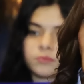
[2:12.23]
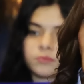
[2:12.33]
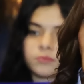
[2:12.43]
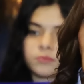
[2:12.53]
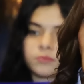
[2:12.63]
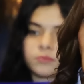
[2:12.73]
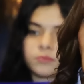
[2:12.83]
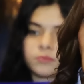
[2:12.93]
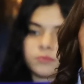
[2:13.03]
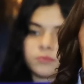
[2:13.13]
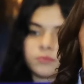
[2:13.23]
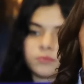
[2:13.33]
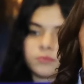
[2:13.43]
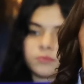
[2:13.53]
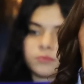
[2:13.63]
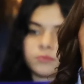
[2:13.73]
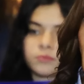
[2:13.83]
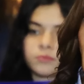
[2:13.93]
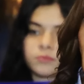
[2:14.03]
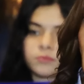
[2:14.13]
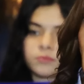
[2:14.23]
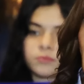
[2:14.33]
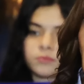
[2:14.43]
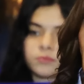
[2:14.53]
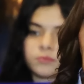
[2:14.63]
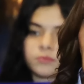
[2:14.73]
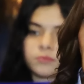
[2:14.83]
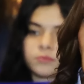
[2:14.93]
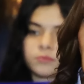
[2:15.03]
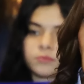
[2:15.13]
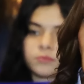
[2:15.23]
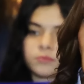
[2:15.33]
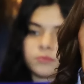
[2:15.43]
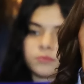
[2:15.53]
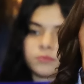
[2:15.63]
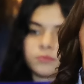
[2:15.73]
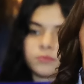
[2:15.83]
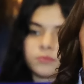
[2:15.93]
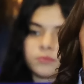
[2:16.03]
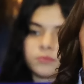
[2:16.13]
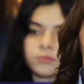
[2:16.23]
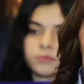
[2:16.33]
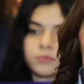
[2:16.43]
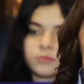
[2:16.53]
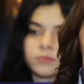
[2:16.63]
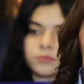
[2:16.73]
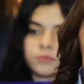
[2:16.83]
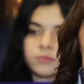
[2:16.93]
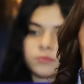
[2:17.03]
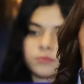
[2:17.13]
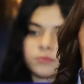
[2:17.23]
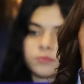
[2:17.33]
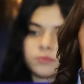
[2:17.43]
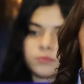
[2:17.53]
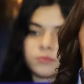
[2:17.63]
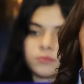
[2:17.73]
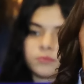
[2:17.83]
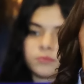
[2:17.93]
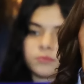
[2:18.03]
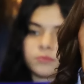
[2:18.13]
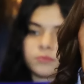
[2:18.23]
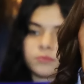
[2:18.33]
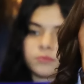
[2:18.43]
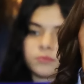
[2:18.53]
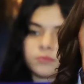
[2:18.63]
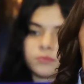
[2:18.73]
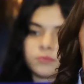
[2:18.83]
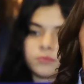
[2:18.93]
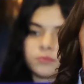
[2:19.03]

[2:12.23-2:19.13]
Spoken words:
[no speech]